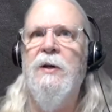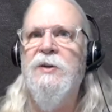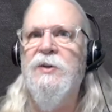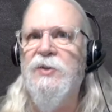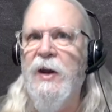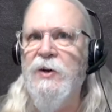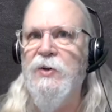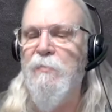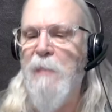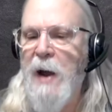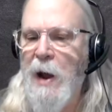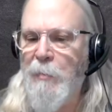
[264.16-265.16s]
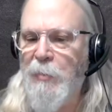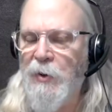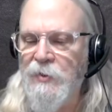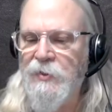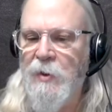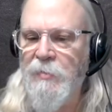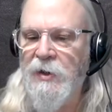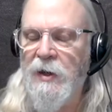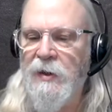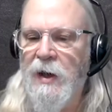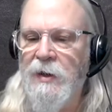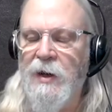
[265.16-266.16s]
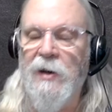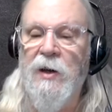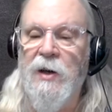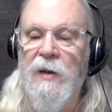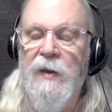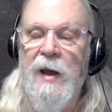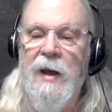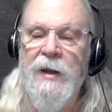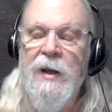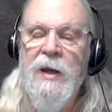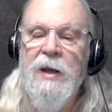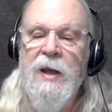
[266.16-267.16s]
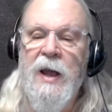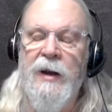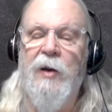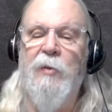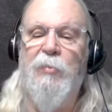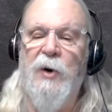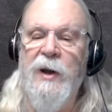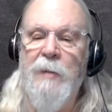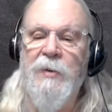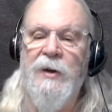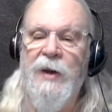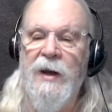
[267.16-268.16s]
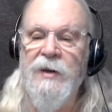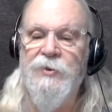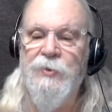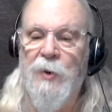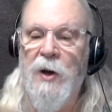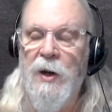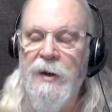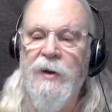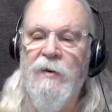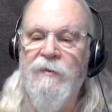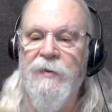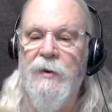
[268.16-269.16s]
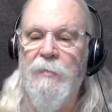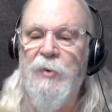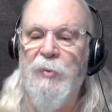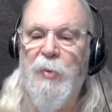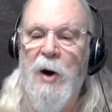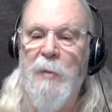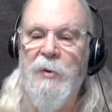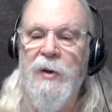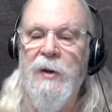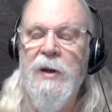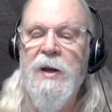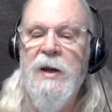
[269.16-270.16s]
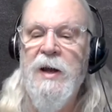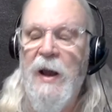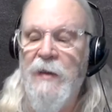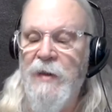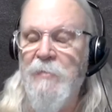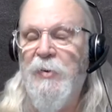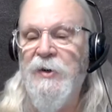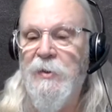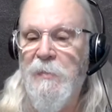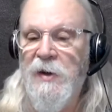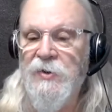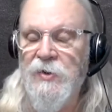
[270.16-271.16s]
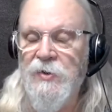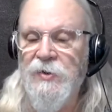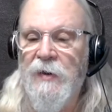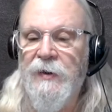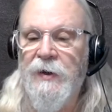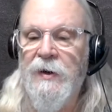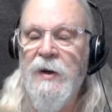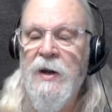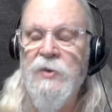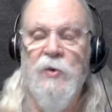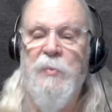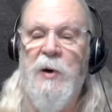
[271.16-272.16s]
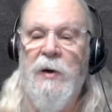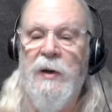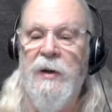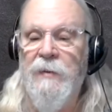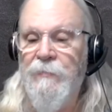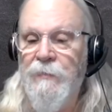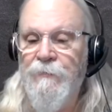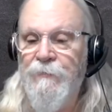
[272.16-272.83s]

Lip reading: section map or something like that. And I click on that and it'll bring up a nice drawing of the property, and they put dimensions on there. So apparently